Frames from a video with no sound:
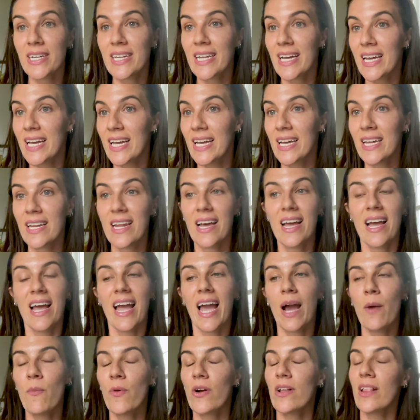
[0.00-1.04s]
treated,
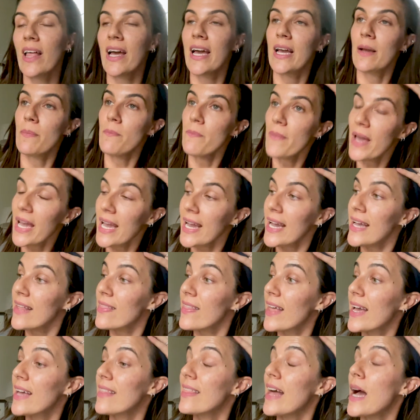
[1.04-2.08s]
and we're like,
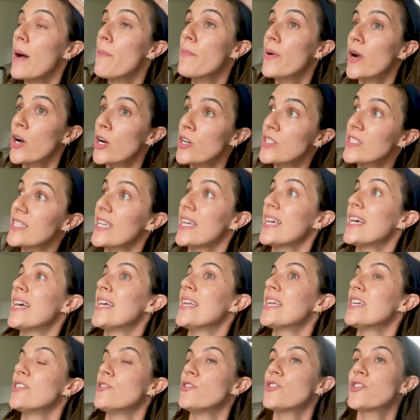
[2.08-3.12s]
man, like that
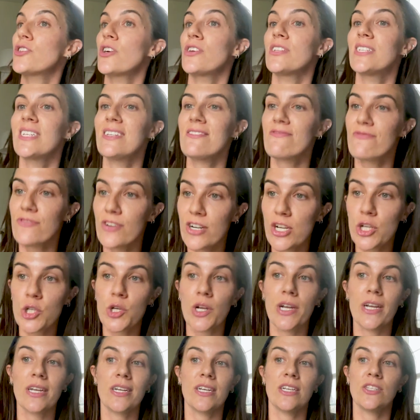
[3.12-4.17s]
person, and you start to get
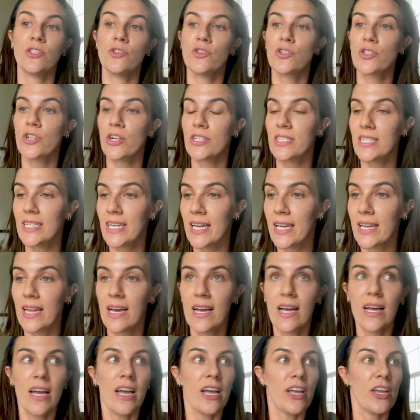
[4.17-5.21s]
frustrated, and you start to
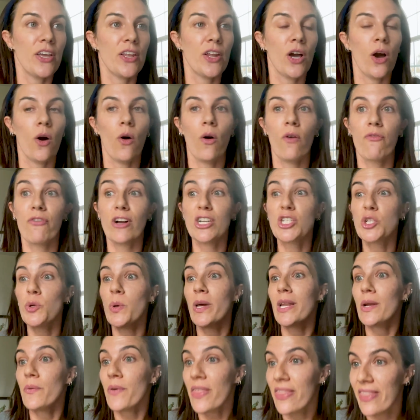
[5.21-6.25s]
get,
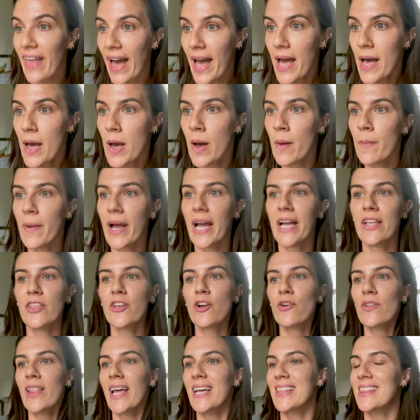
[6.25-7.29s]
frustrated with them,
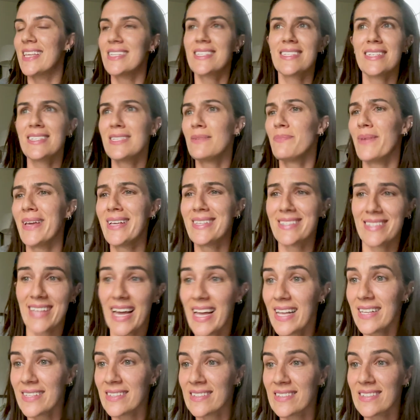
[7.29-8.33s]
and you're like, this doesn't make
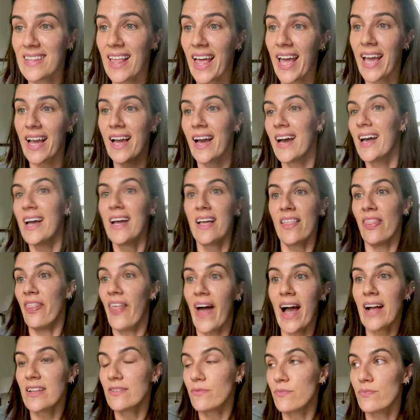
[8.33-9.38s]
sense. Like
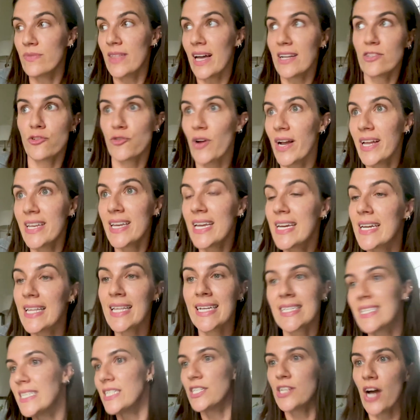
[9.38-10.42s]
that dry
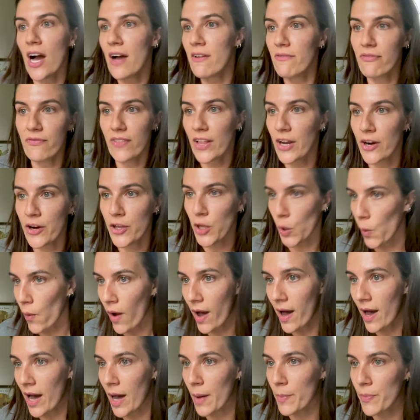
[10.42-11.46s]
needling did not flare
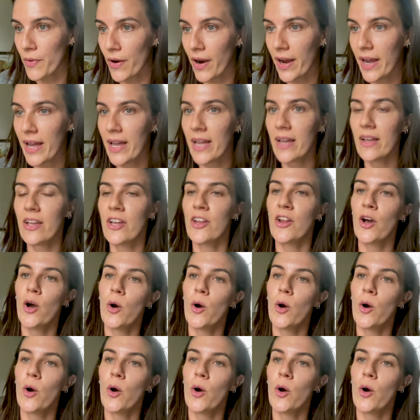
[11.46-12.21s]
you up, right?